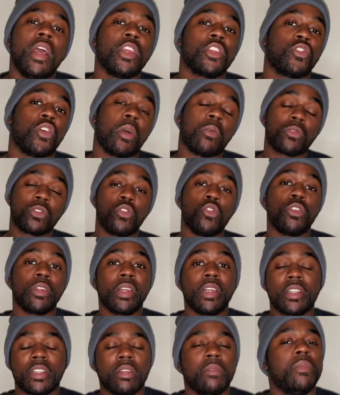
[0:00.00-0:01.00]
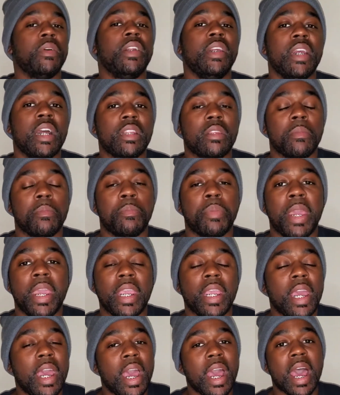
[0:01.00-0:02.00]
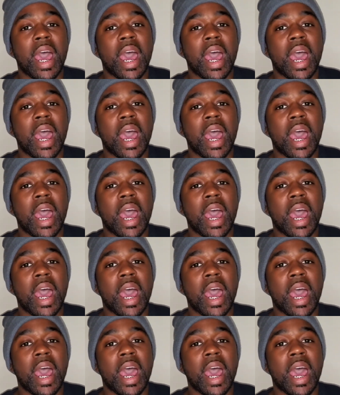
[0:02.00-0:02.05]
So I was going to get some money at the bank.